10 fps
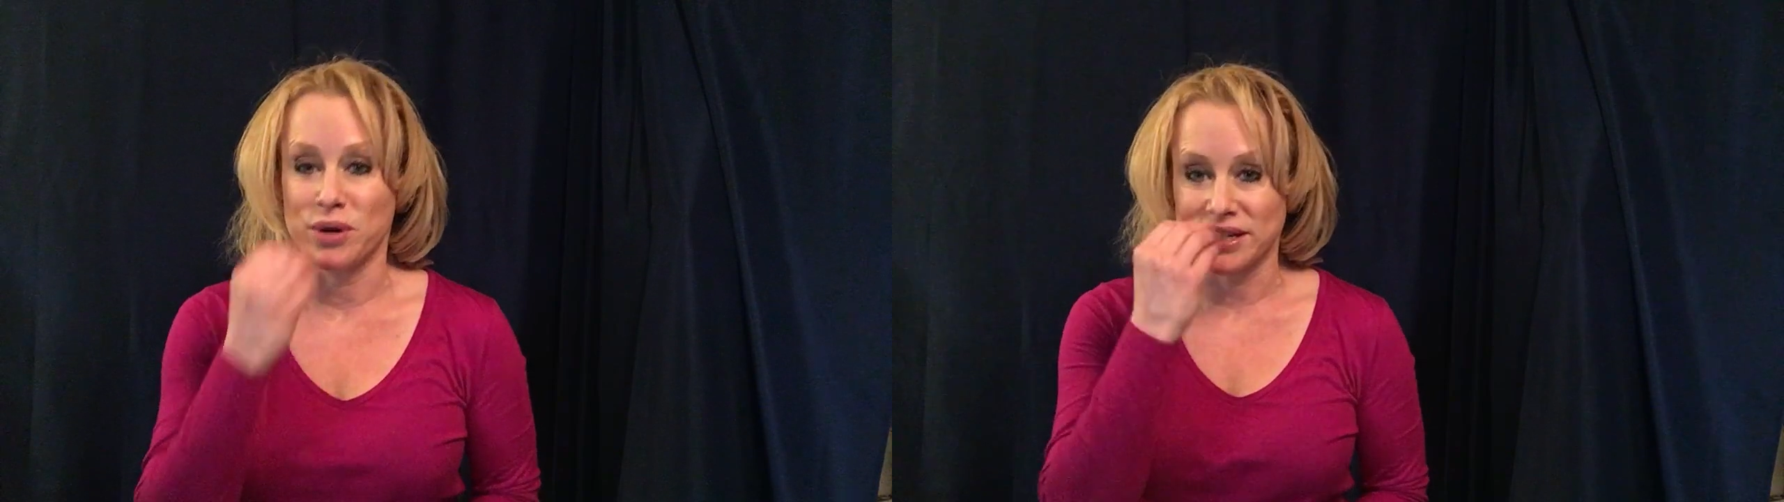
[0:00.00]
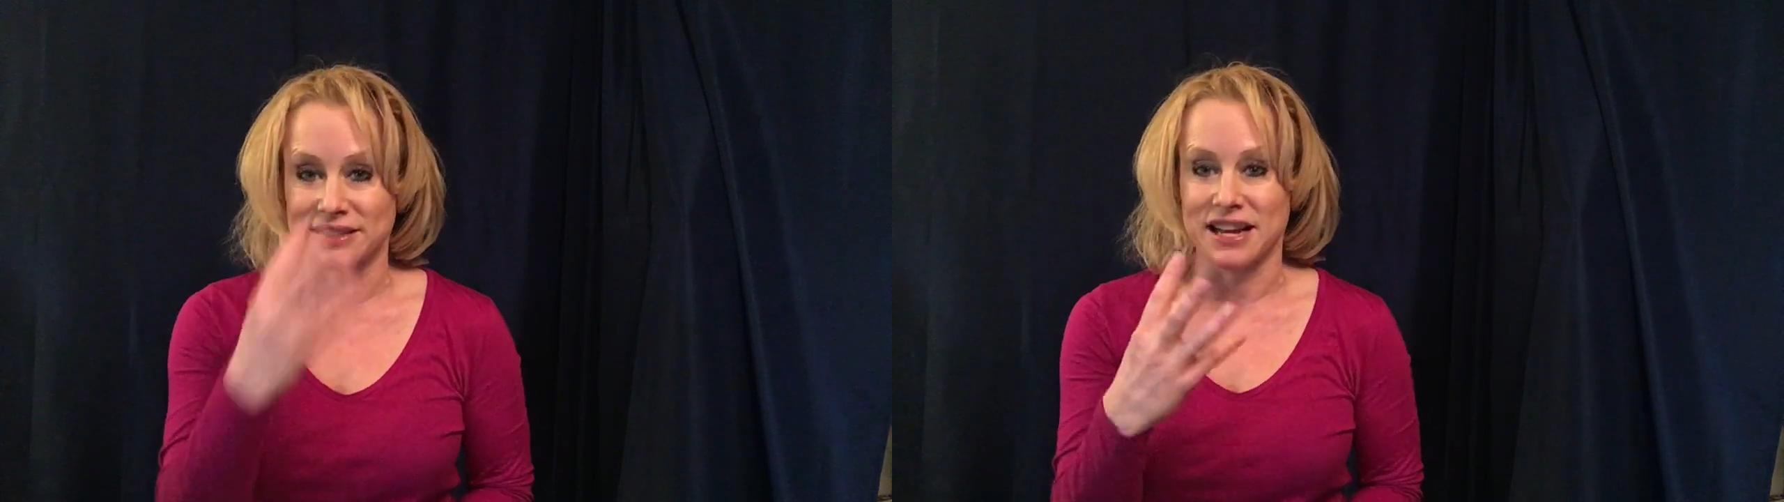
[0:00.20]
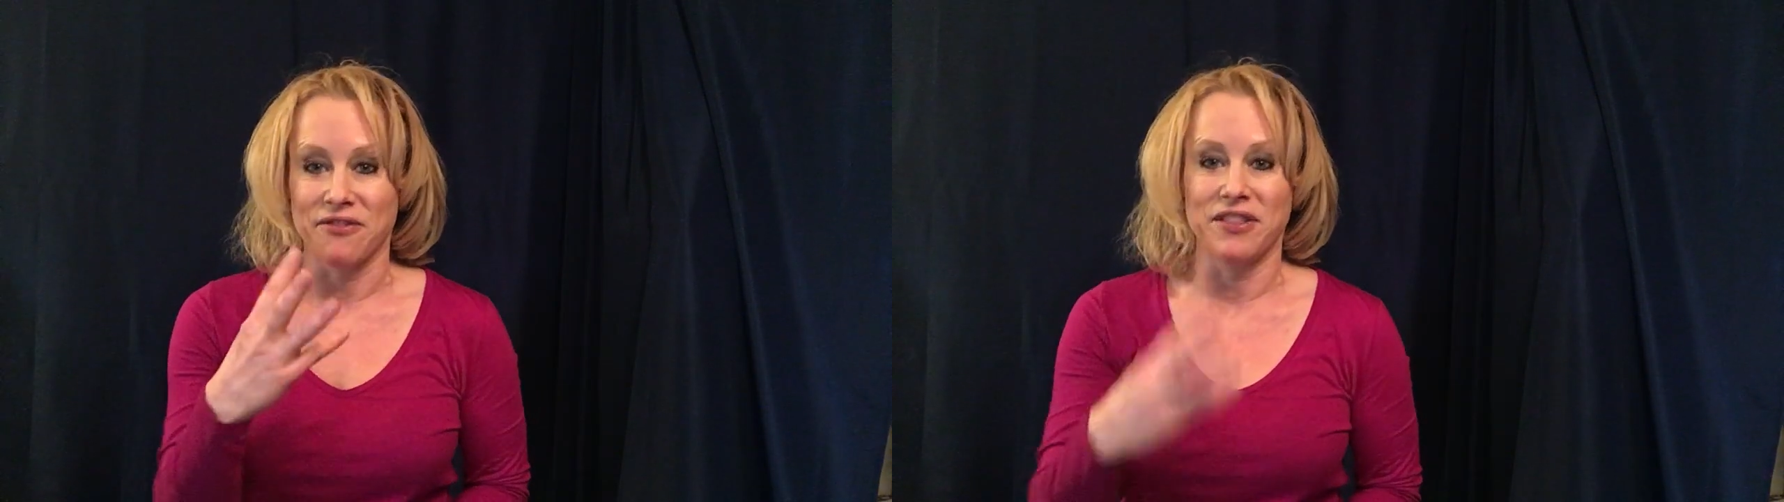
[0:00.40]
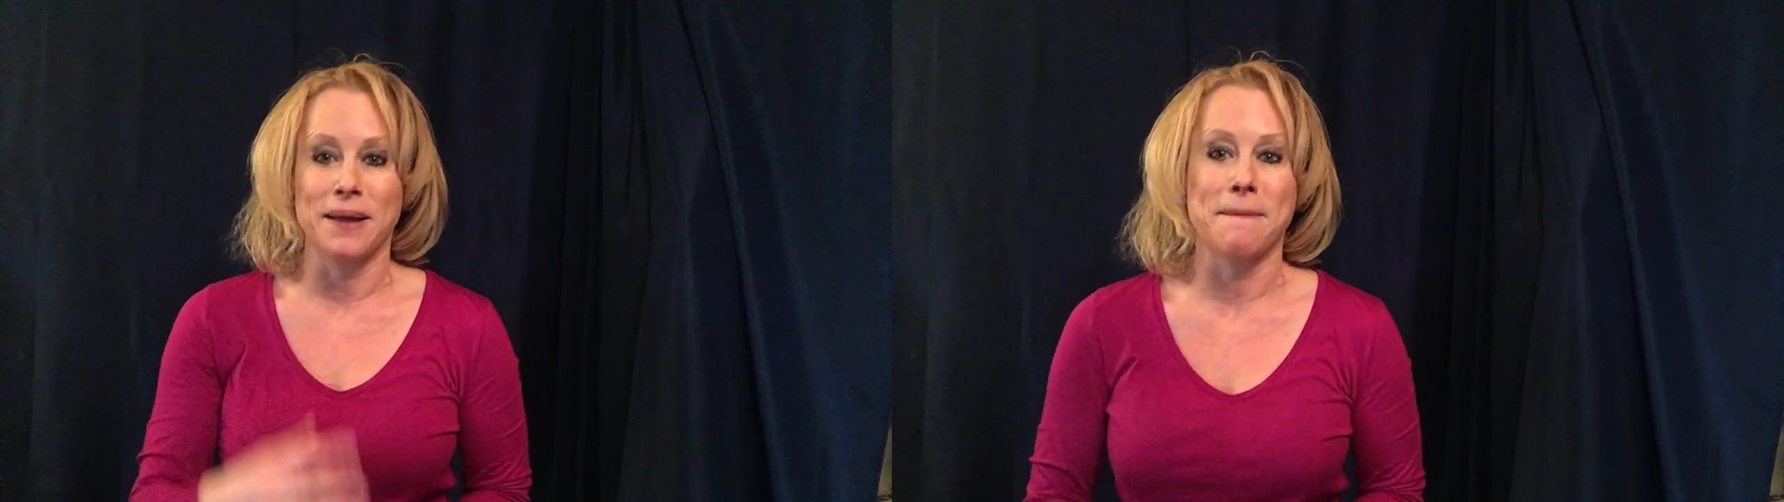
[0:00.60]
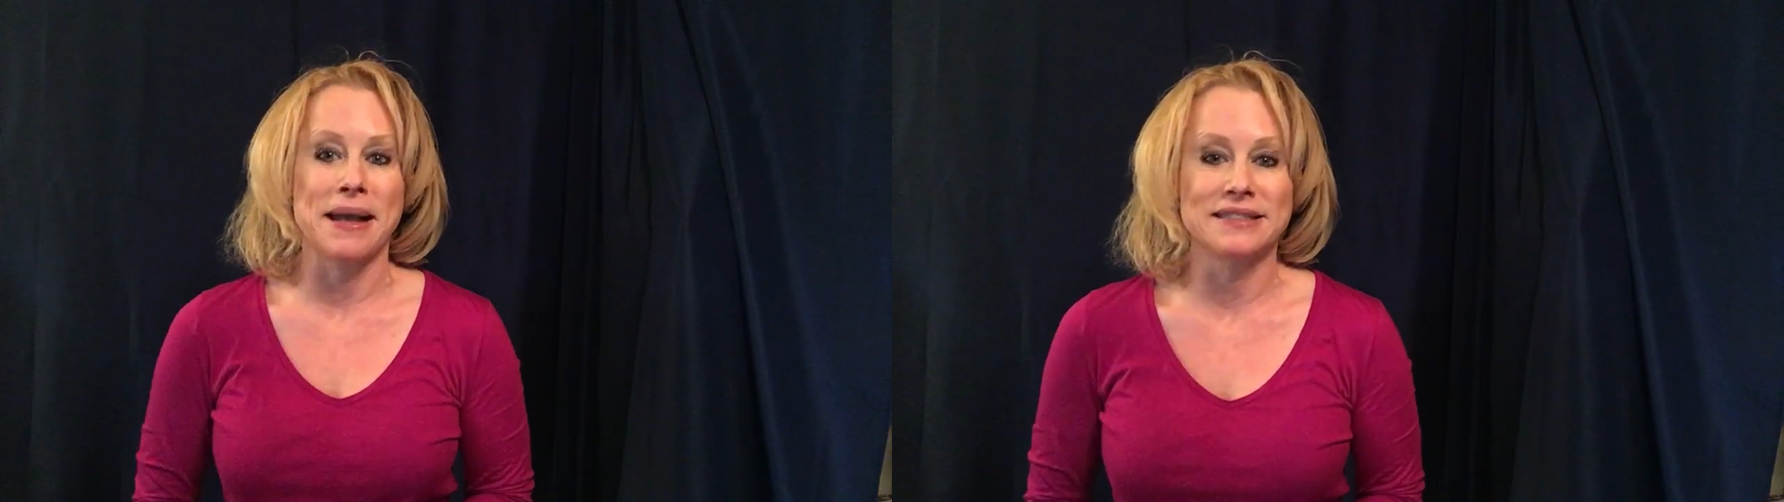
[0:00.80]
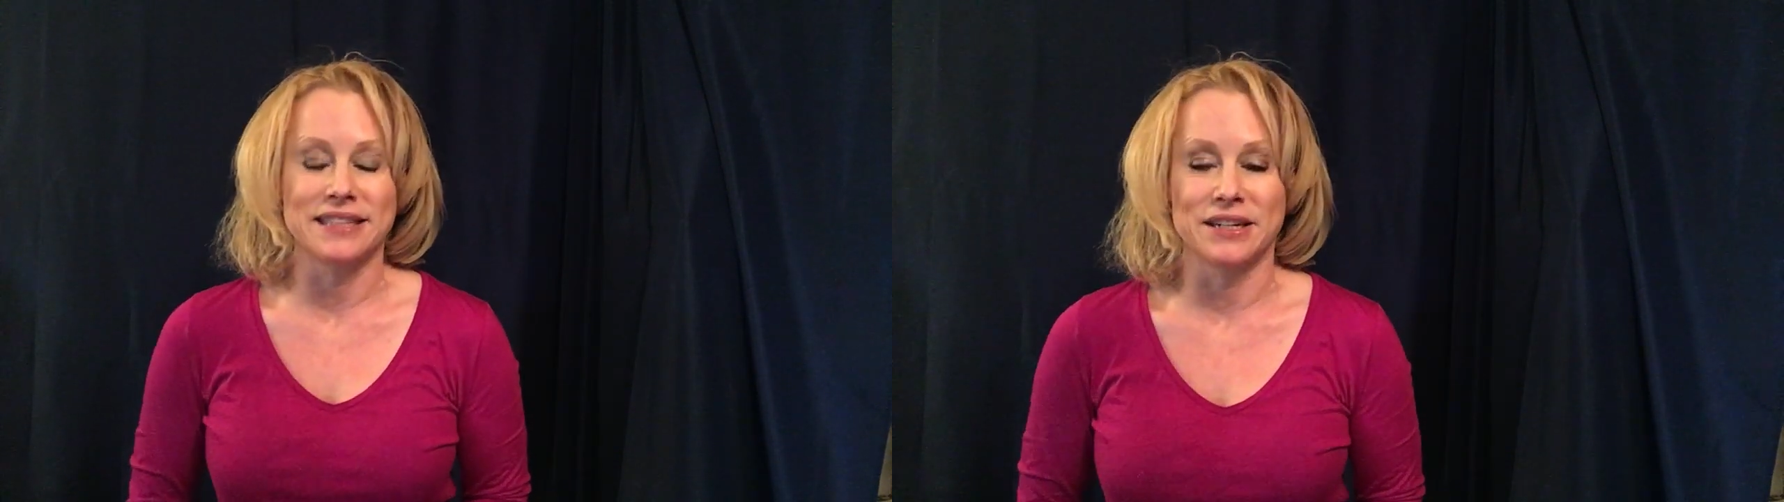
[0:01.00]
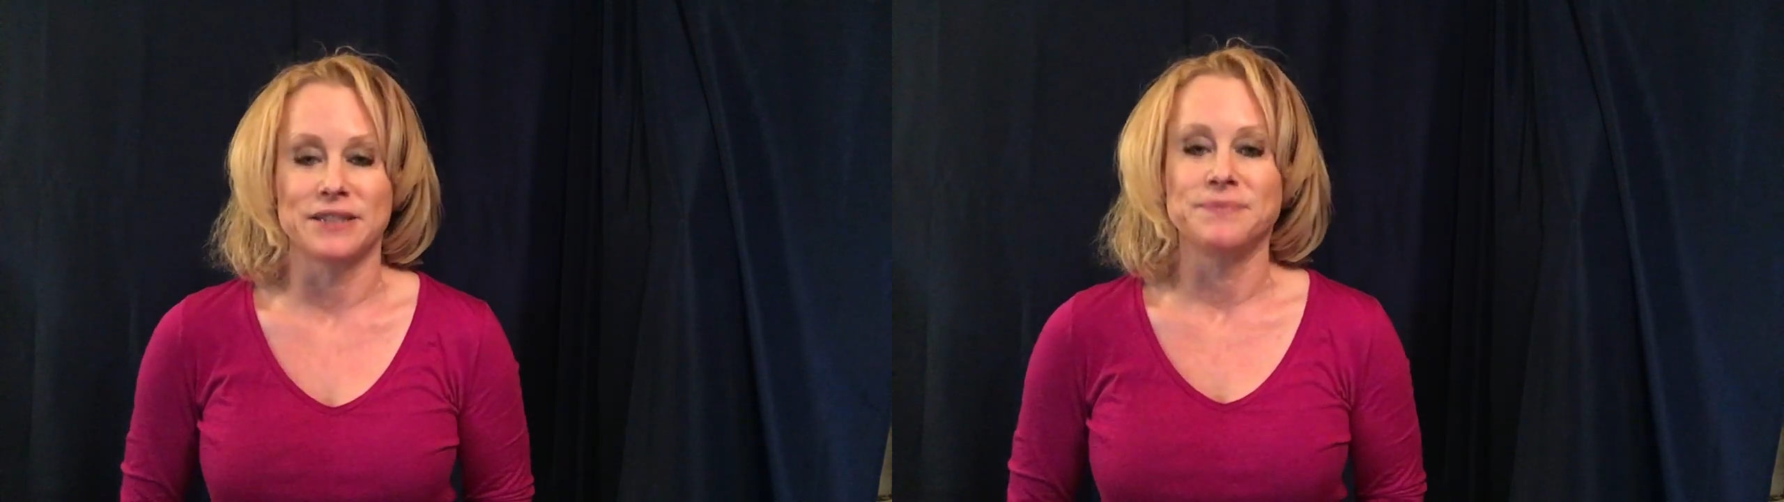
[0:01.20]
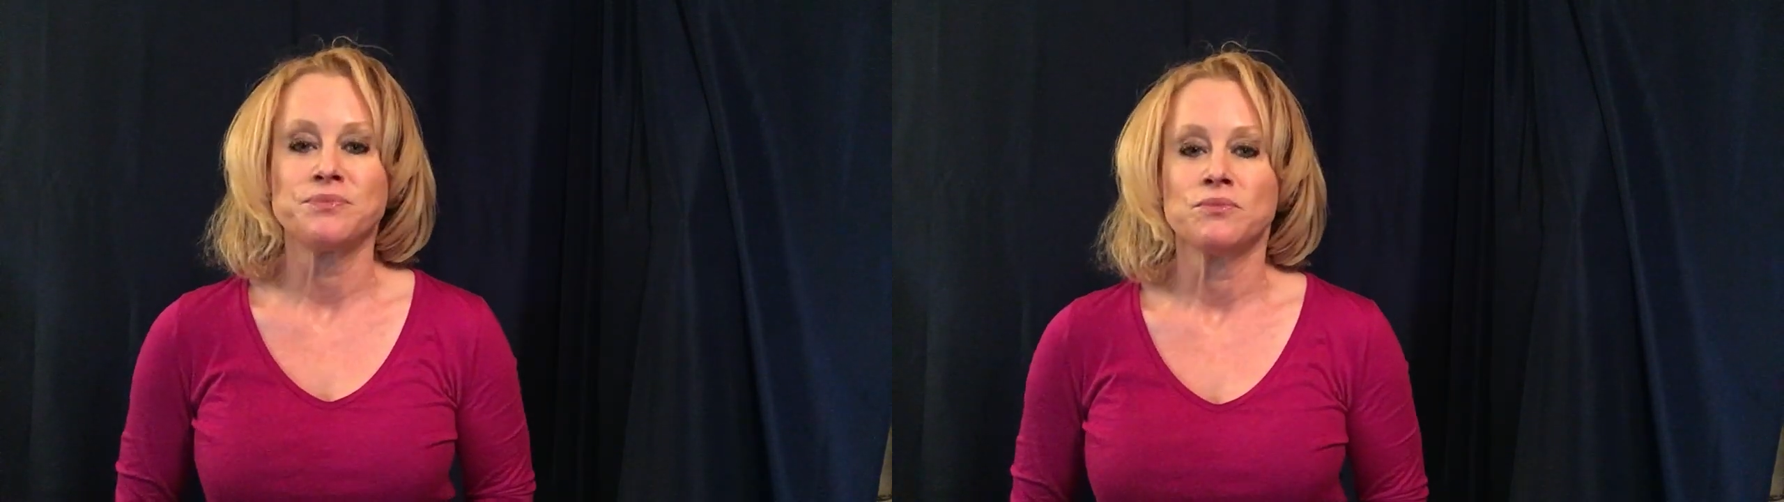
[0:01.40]
which is definitely
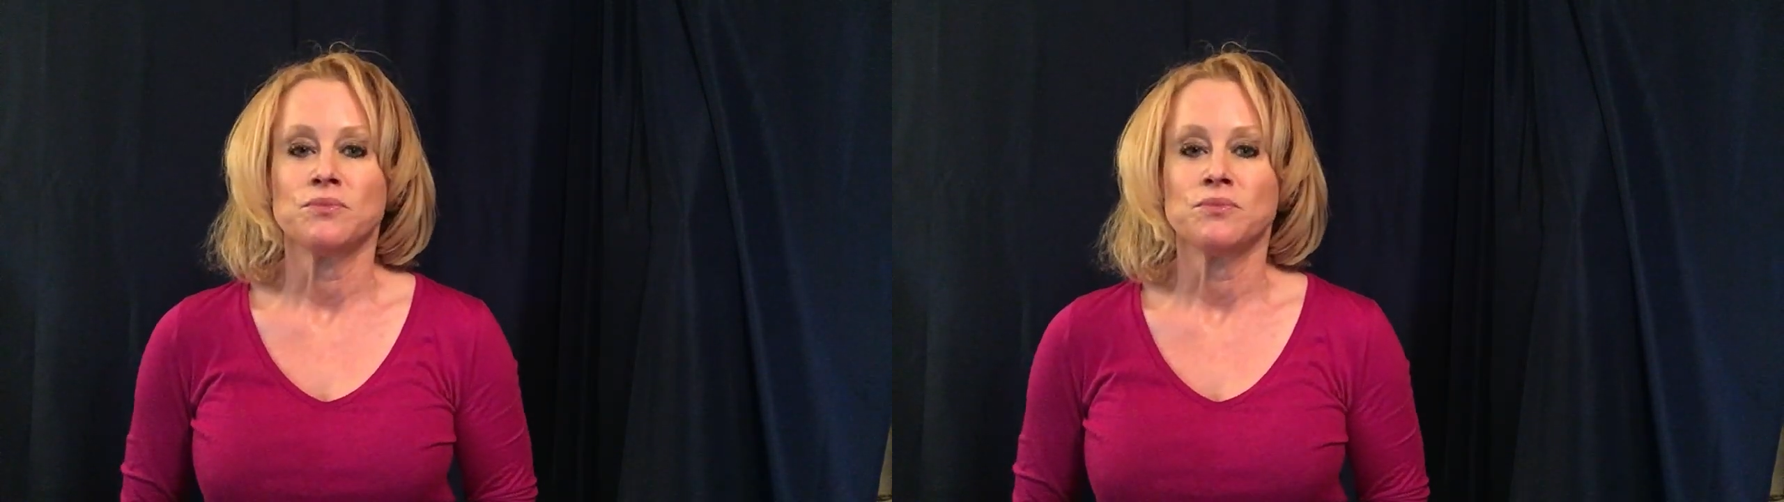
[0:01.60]
messier.